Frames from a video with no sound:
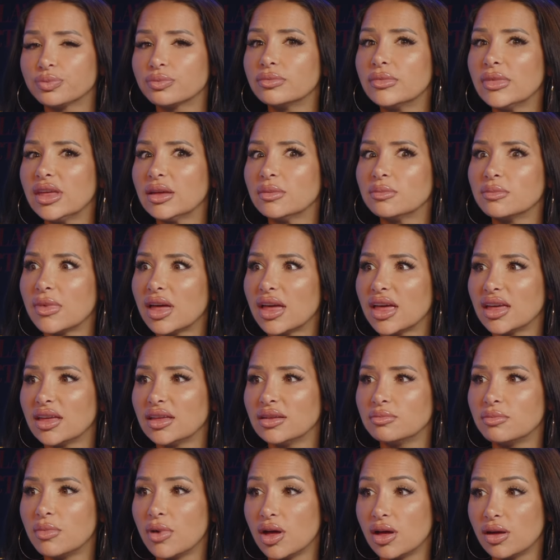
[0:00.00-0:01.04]
Here. Me and my
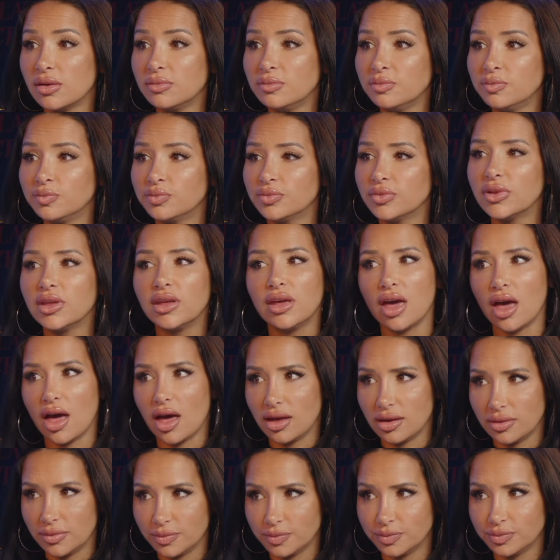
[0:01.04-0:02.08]
mom. Yeah. Yeah.
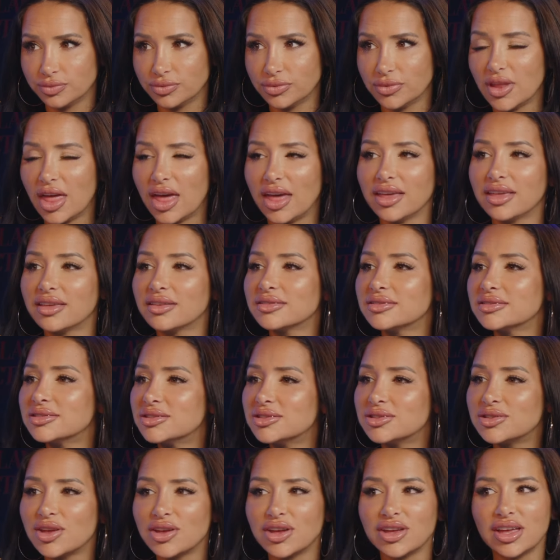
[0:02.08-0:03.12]
Like
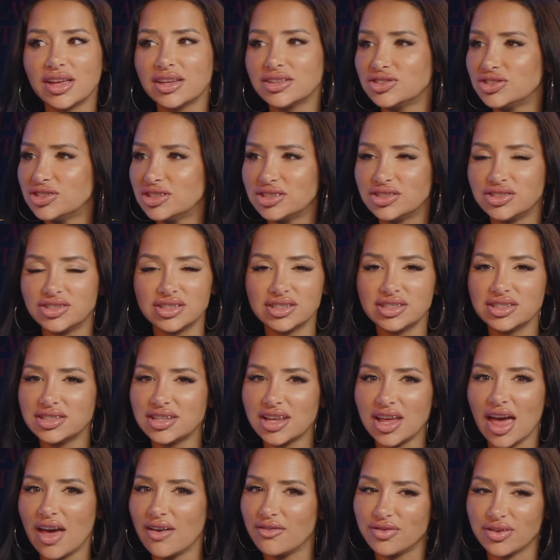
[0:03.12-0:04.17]
so, she's just
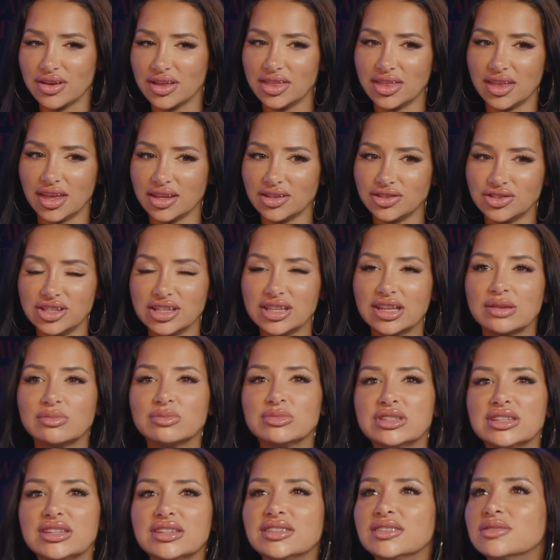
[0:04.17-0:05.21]
everything. She
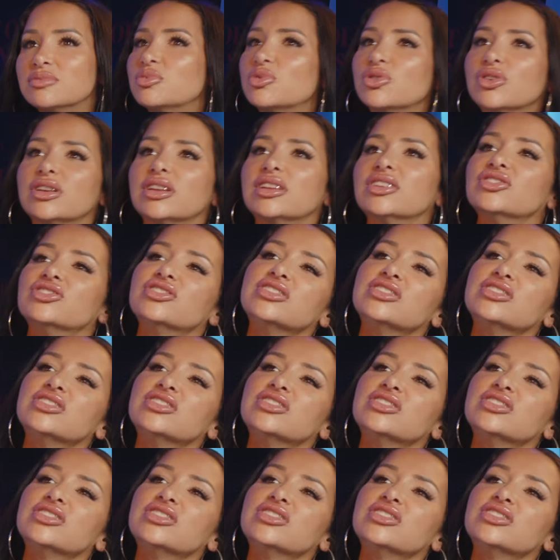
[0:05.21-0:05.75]
comes in the morning.